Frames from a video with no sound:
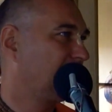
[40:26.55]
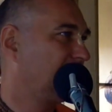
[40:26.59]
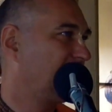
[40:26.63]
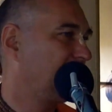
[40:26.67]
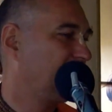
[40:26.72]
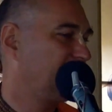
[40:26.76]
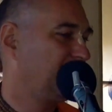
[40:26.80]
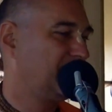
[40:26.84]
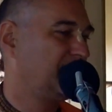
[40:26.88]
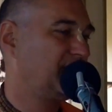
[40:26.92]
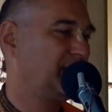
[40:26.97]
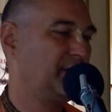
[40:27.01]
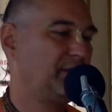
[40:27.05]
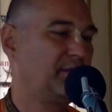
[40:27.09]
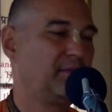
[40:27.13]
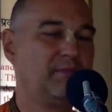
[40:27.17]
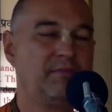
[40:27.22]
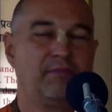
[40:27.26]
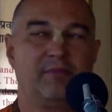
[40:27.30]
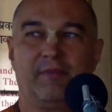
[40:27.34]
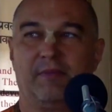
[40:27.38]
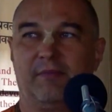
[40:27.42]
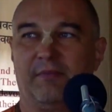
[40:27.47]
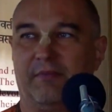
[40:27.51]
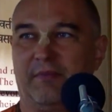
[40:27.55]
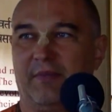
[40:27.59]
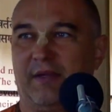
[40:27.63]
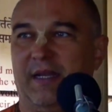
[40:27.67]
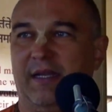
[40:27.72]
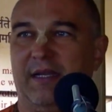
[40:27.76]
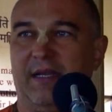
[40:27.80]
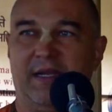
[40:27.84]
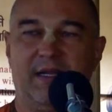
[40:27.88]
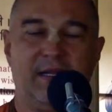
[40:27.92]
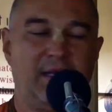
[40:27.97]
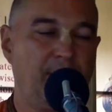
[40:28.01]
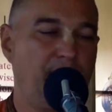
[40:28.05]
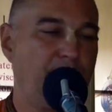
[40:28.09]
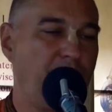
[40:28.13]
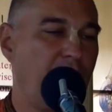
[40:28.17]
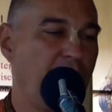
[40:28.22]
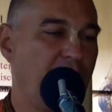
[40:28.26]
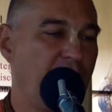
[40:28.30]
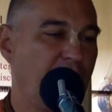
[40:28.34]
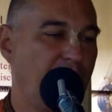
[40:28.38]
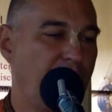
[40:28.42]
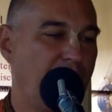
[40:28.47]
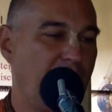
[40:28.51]
So just hinting the
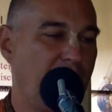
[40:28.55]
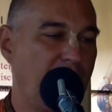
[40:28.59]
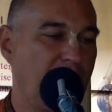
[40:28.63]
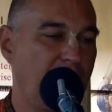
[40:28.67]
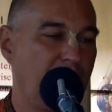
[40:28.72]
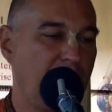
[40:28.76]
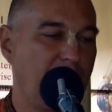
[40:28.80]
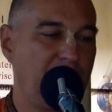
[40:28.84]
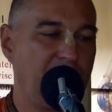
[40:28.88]
point of paragraph.